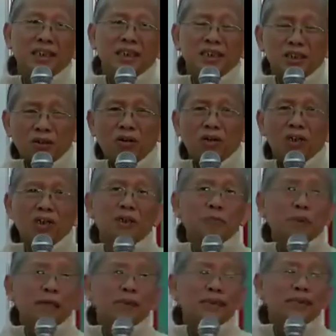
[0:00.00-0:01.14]

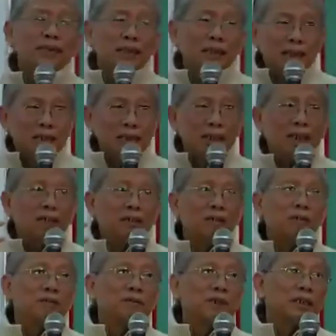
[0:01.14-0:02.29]
scholar-based type
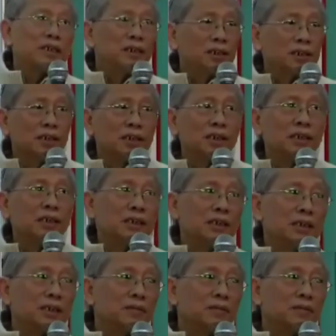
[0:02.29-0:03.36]
of traditional teaching.